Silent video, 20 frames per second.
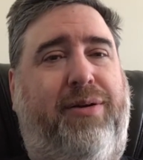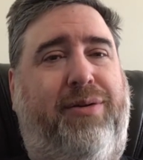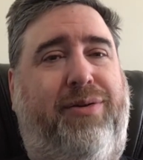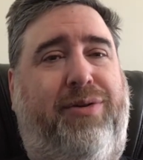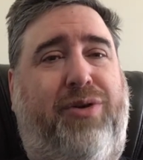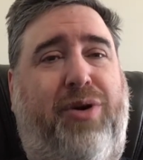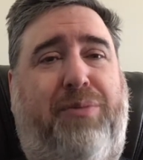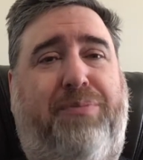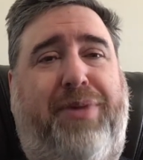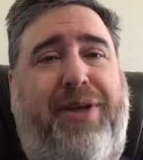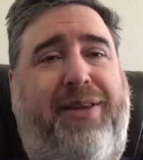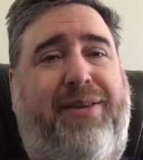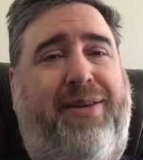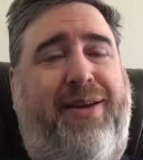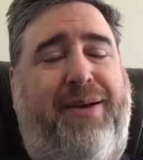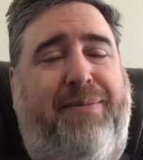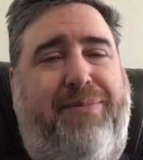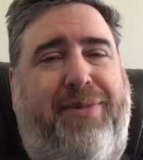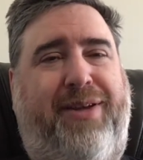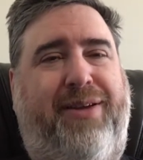Don't be
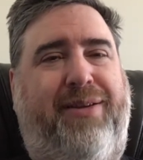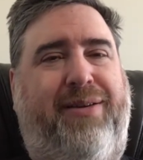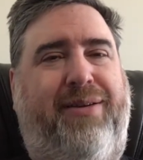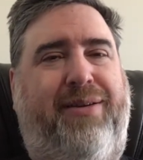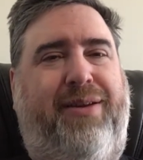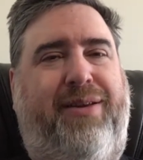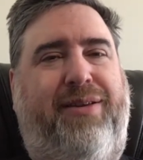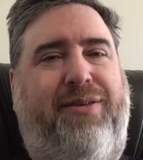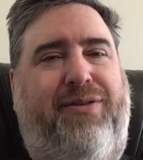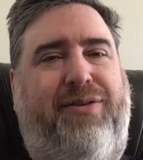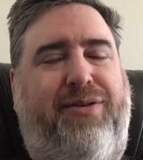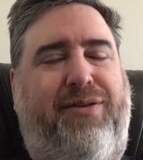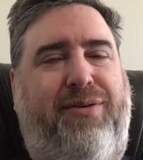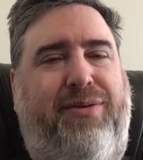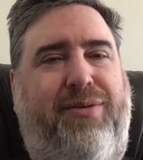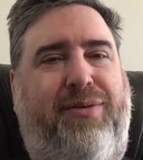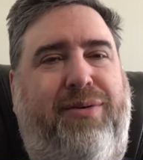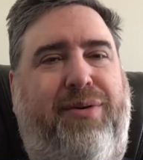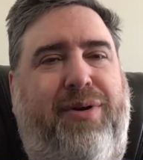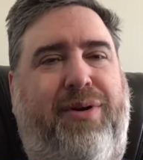tempted
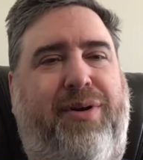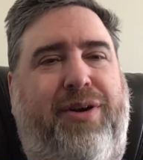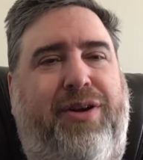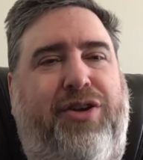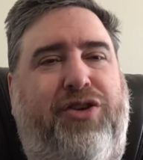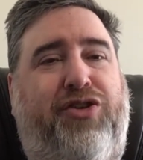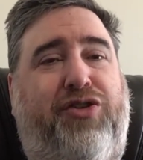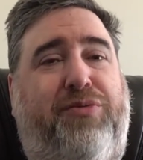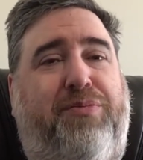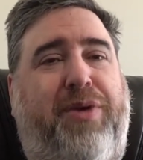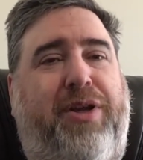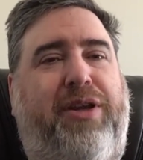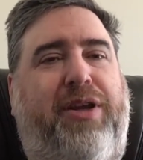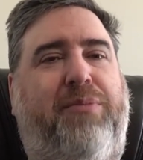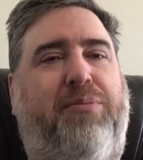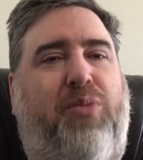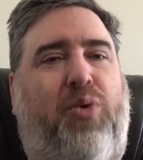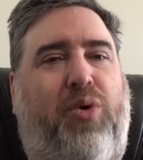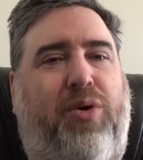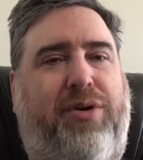into spending
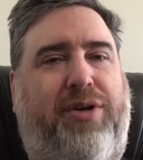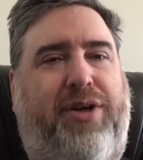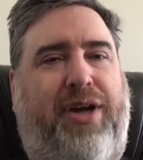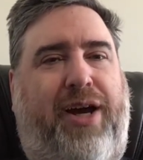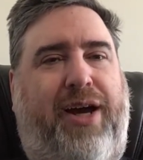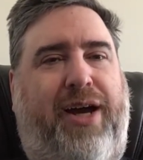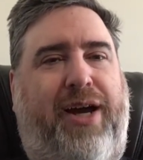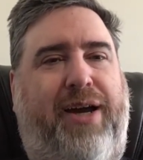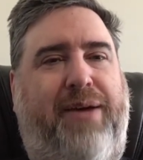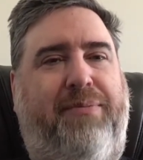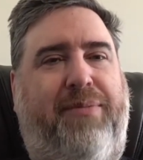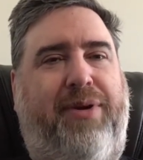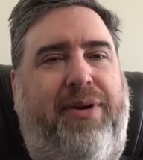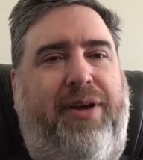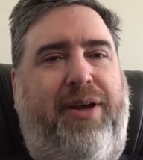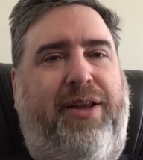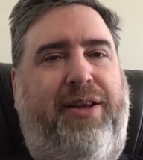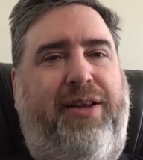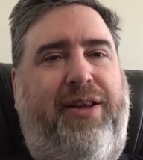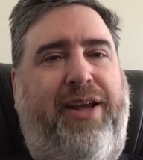more time
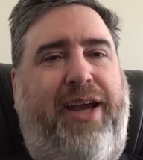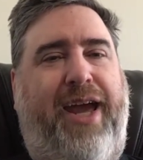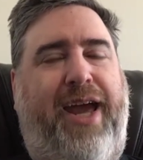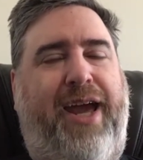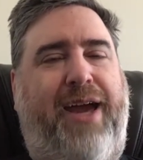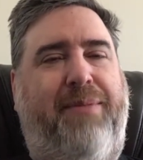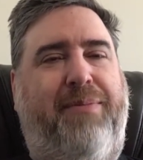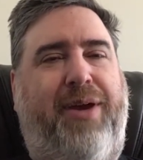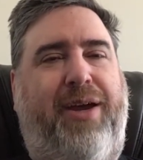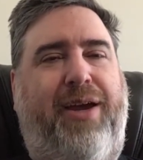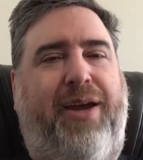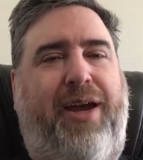into the game